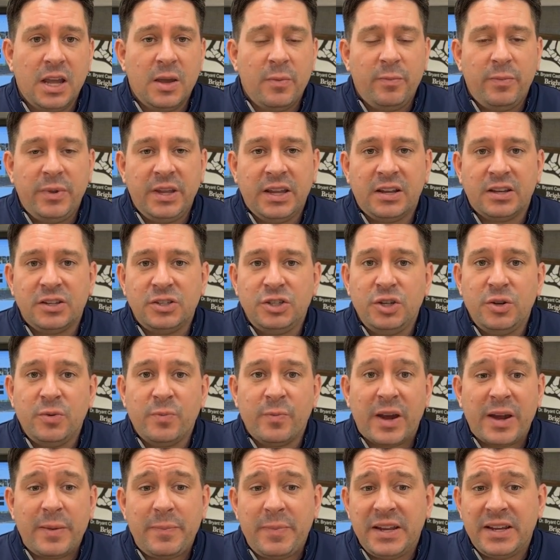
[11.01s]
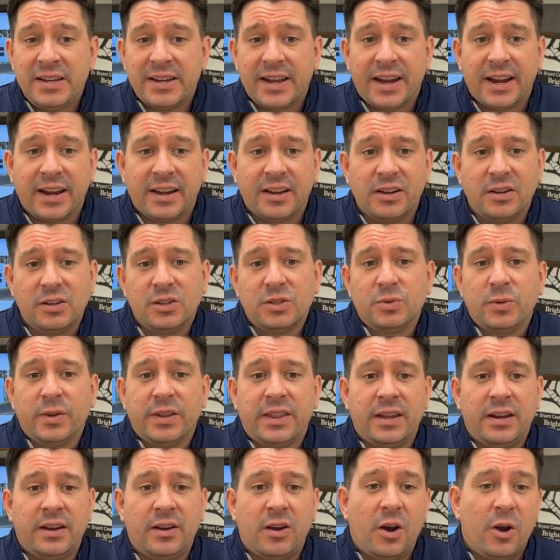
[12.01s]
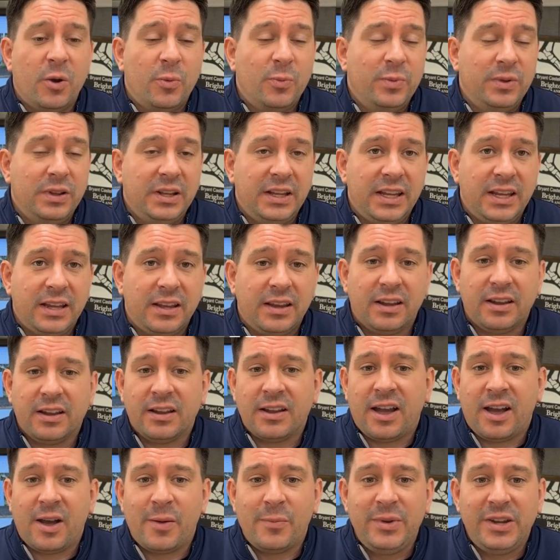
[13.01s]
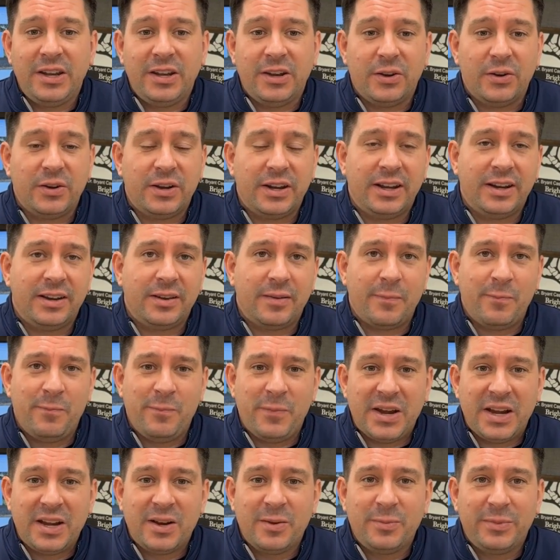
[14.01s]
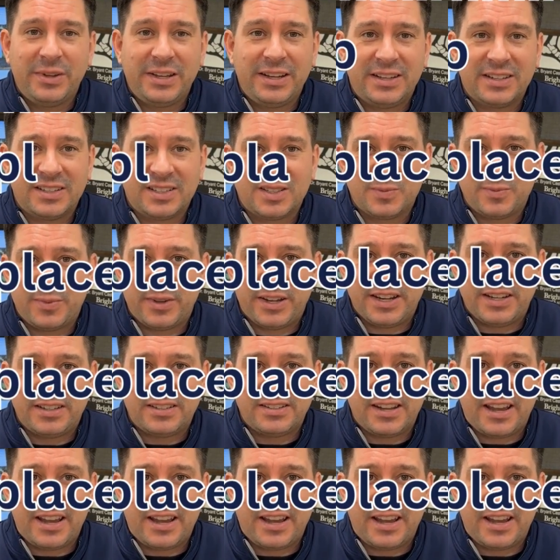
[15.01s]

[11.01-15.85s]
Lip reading: Because you might be diagnosed with an oblique, comminuted, minimally displaced,